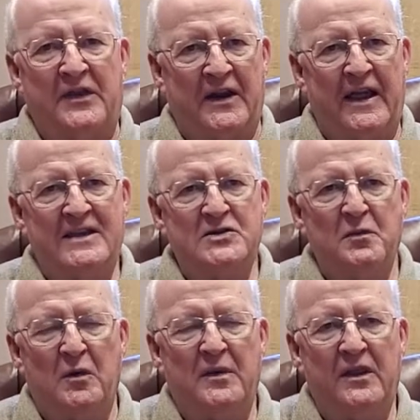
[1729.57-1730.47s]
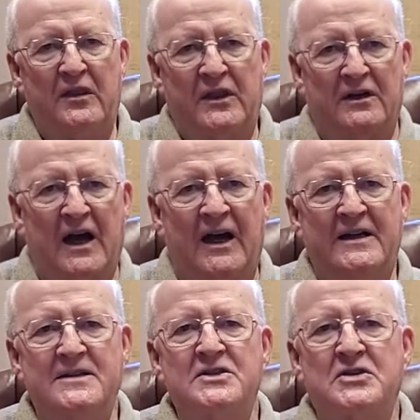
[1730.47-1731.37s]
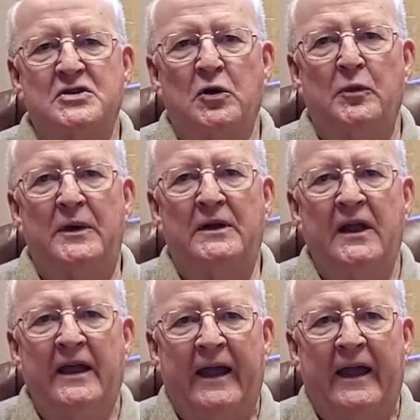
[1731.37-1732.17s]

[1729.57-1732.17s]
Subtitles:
The next moment, their eyes is open.